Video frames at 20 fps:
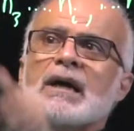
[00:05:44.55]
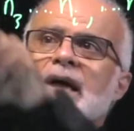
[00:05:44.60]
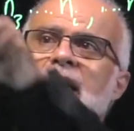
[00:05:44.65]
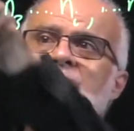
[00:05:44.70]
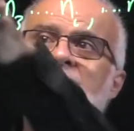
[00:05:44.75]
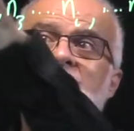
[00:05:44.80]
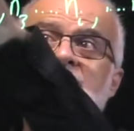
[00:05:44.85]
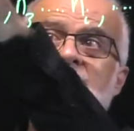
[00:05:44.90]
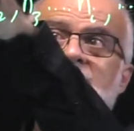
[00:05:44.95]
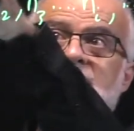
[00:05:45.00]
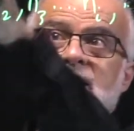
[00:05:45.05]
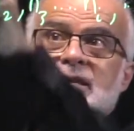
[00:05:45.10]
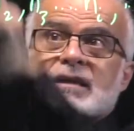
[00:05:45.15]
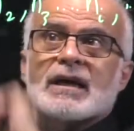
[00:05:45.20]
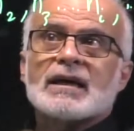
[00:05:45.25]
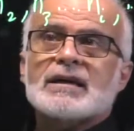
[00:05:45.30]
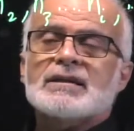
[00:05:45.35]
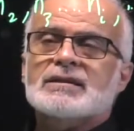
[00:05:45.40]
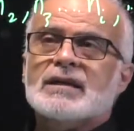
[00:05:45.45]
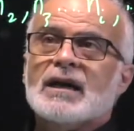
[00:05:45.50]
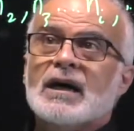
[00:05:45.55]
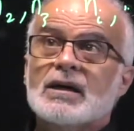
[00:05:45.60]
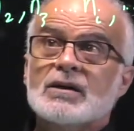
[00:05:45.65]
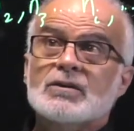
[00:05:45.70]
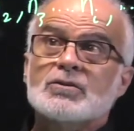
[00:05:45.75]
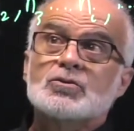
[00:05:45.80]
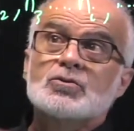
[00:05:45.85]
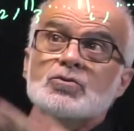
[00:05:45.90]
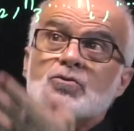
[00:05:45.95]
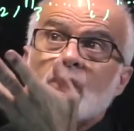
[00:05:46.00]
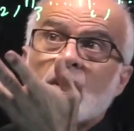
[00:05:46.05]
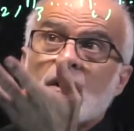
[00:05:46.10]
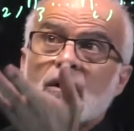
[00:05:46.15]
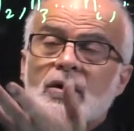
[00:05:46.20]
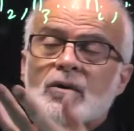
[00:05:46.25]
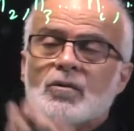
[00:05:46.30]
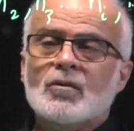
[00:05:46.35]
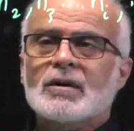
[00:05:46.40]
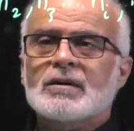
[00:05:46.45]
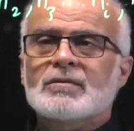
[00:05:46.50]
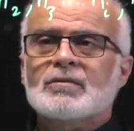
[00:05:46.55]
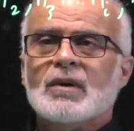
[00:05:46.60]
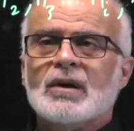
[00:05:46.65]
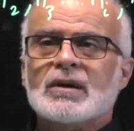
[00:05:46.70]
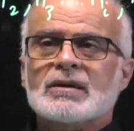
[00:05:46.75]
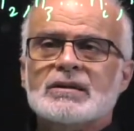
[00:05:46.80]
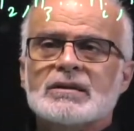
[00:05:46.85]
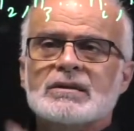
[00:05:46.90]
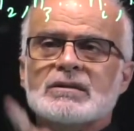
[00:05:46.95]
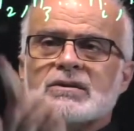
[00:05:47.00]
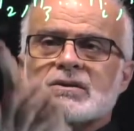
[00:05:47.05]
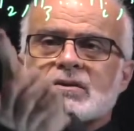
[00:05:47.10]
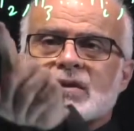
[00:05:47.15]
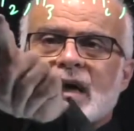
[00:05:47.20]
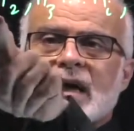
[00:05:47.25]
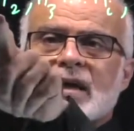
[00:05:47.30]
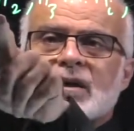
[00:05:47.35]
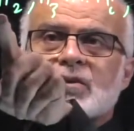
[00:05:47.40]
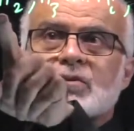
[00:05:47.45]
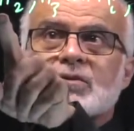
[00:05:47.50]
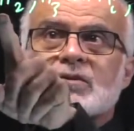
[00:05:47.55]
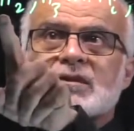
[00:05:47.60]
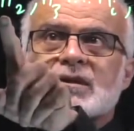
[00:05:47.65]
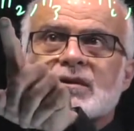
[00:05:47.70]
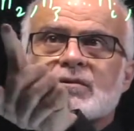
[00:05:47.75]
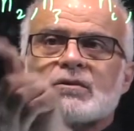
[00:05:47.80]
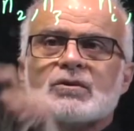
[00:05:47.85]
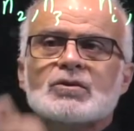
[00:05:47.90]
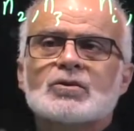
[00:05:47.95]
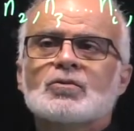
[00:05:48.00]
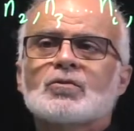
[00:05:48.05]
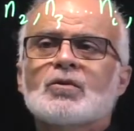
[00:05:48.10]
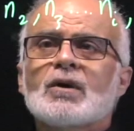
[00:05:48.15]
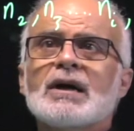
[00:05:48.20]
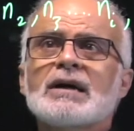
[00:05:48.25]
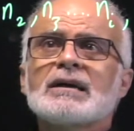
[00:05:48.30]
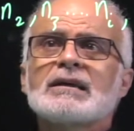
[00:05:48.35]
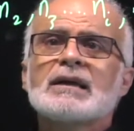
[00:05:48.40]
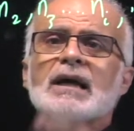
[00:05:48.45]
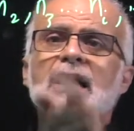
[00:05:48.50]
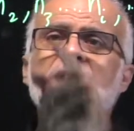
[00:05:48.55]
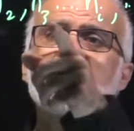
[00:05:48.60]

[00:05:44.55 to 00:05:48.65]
In this case, I drew only one particle, so N2 is equal to 1,